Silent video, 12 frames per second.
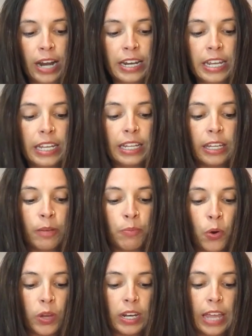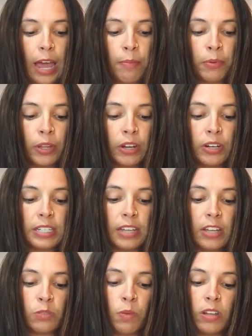and healing broken capillaries
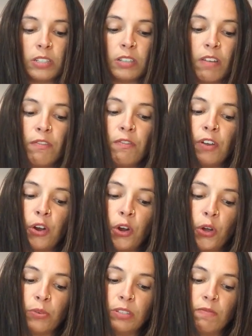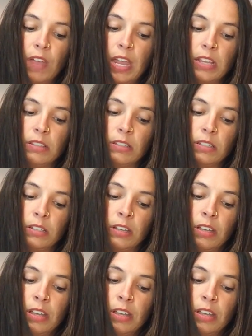as well as varicose veins.